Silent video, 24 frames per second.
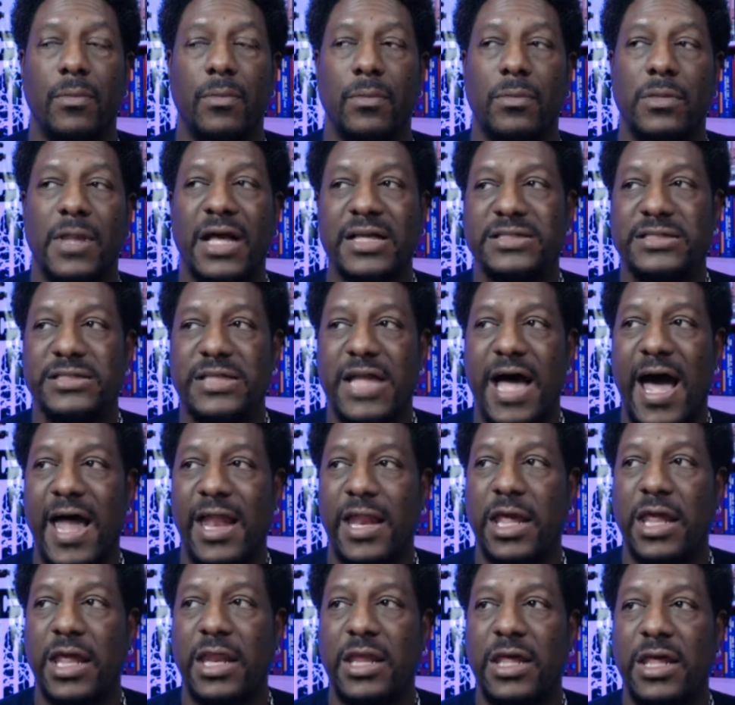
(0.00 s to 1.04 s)
That's not
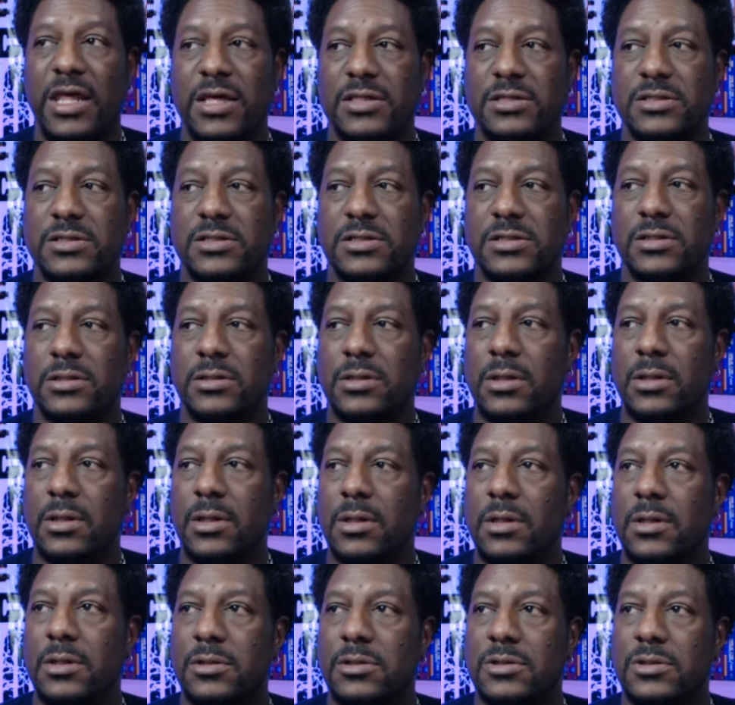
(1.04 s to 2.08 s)
in his
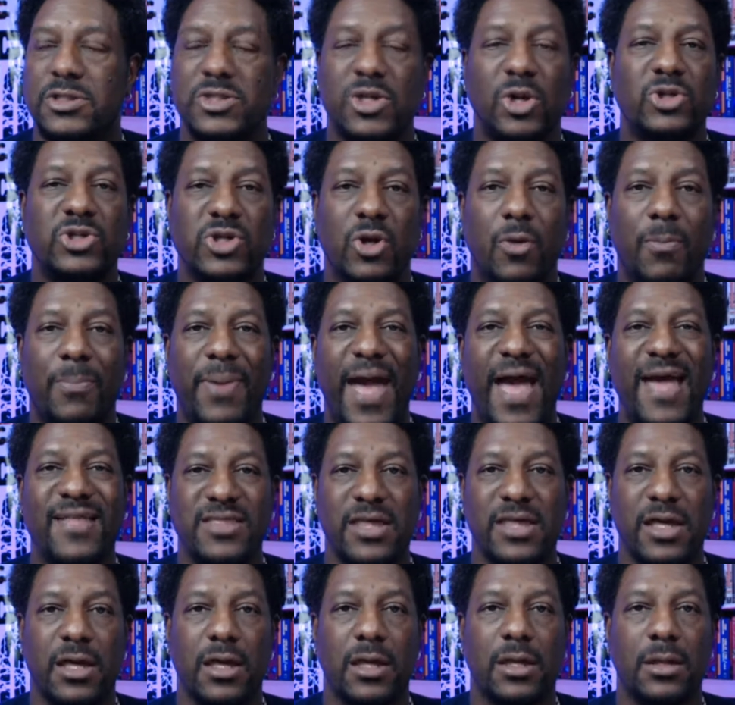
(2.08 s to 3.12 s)

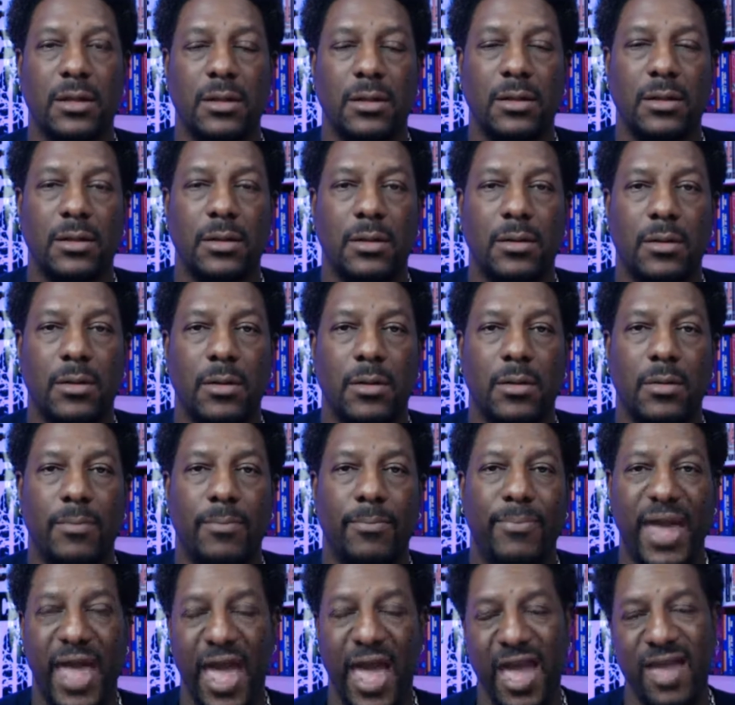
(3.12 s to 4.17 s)
sociopathic
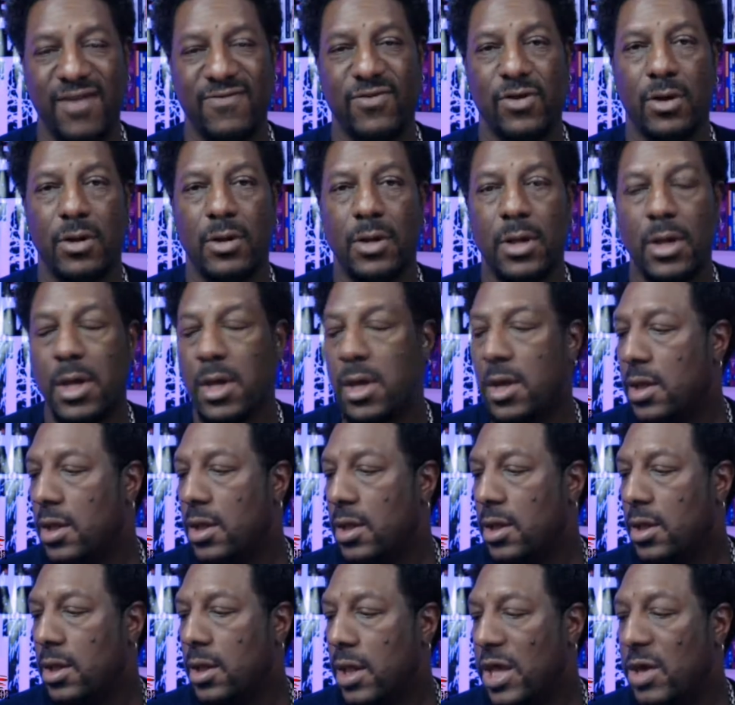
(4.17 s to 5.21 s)
behavior.
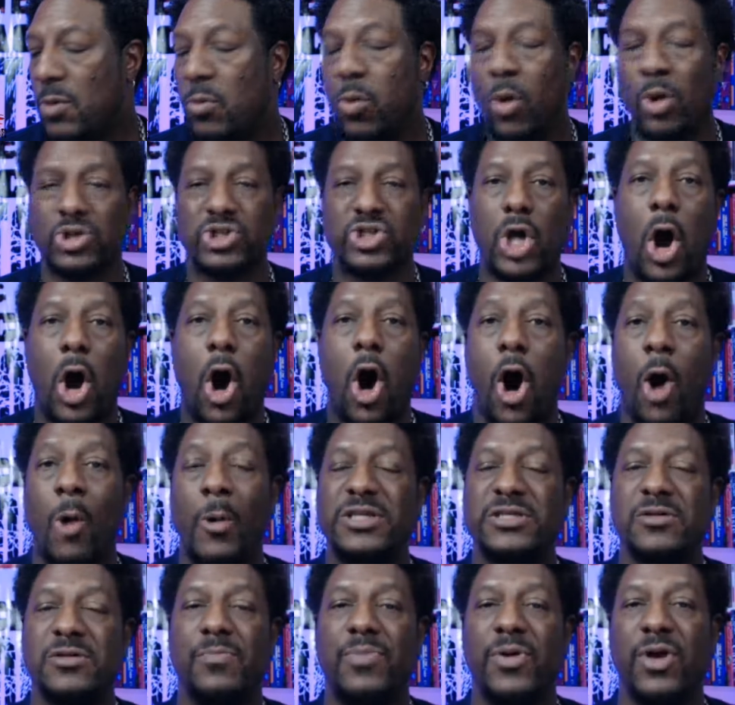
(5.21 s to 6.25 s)
He wants to
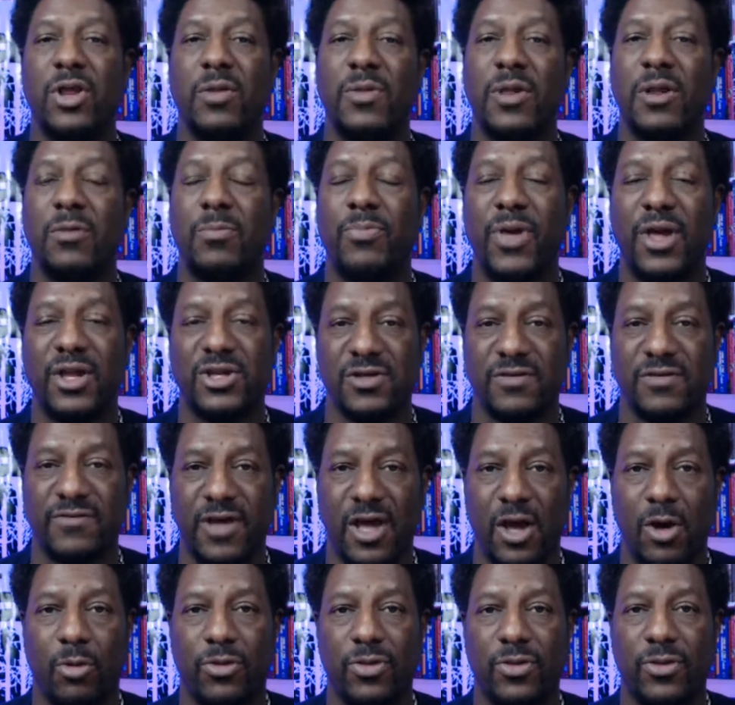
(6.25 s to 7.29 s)
always appear to be the picture of
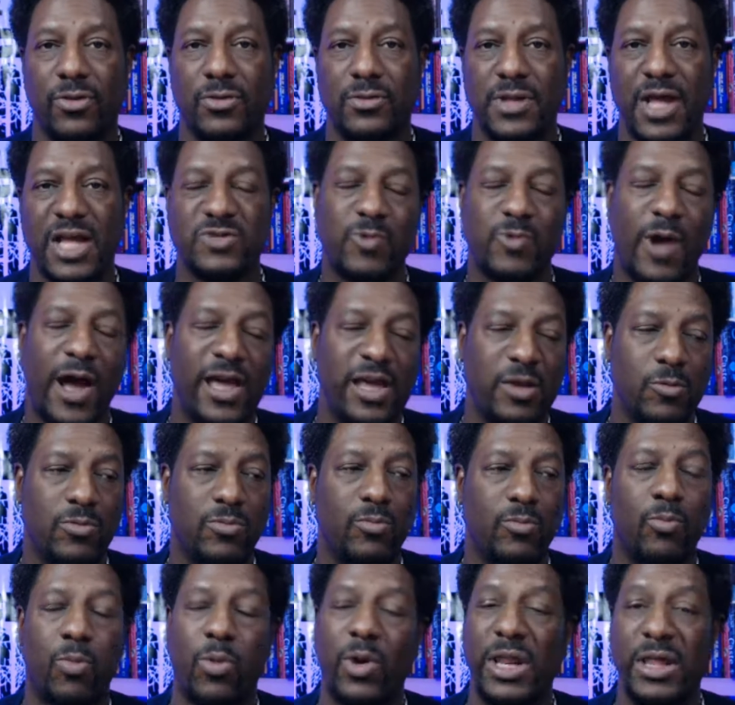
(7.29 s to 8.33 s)
health. That's why
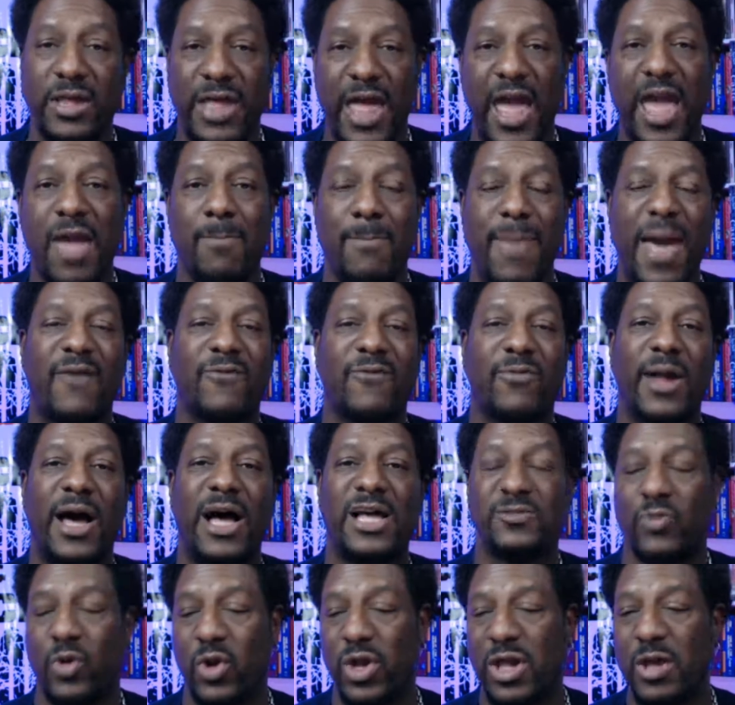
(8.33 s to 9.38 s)
when he came back from the
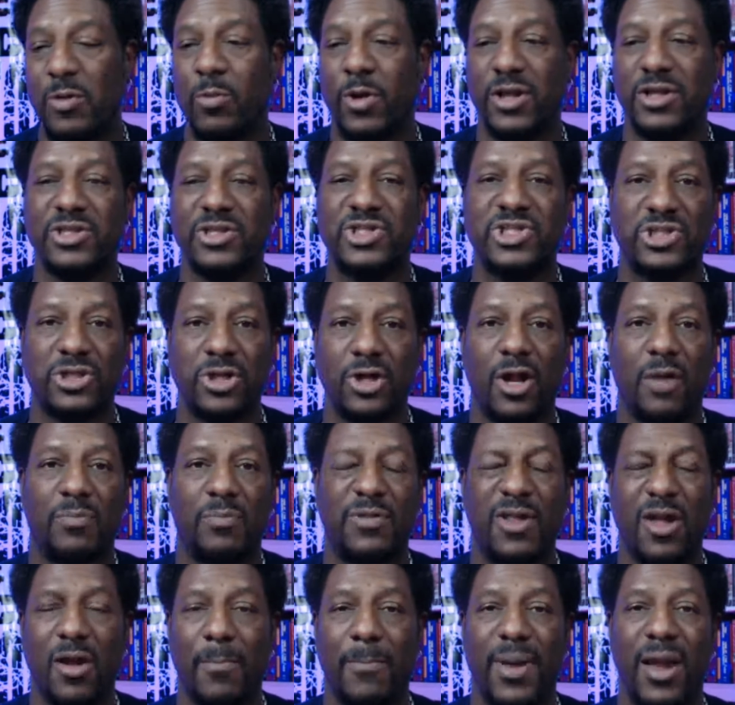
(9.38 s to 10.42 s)
hospital, he went and stood up
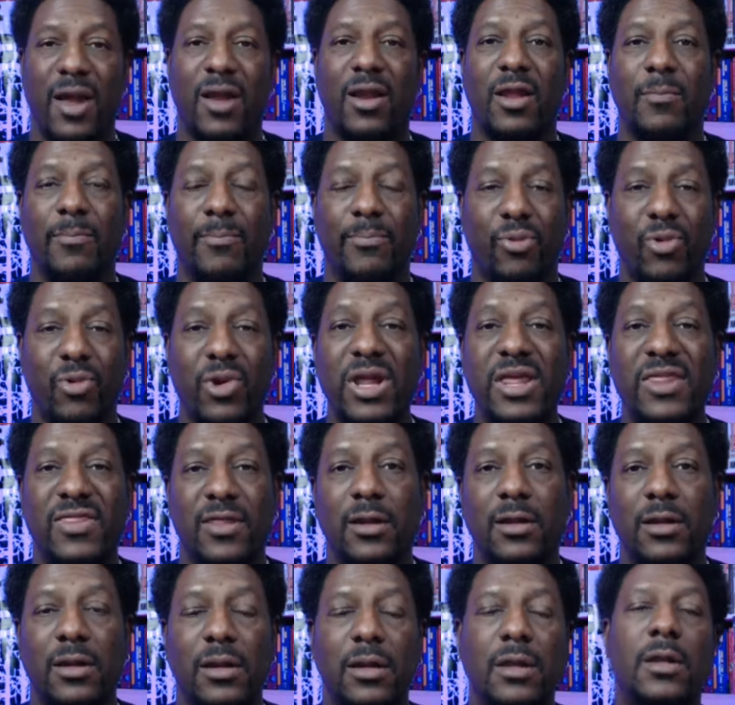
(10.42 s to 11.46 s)
there barely
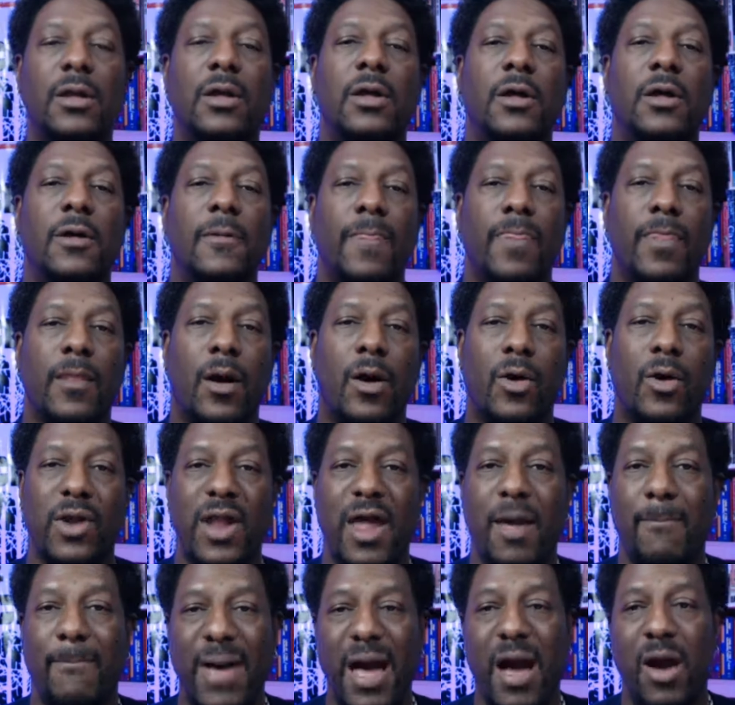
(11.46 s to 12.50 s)
breathing on
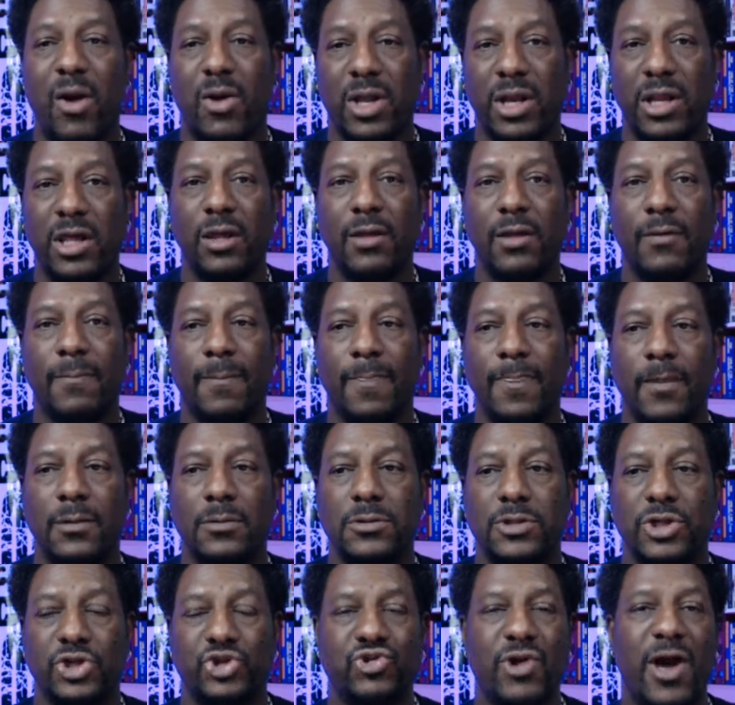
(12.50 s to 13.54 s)
that balcony
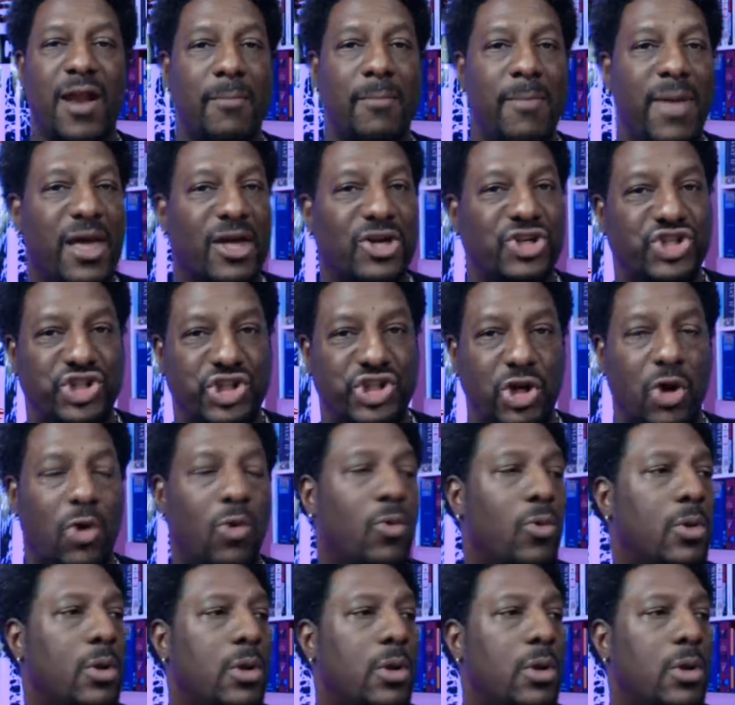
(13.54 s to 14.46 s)
to try to make a show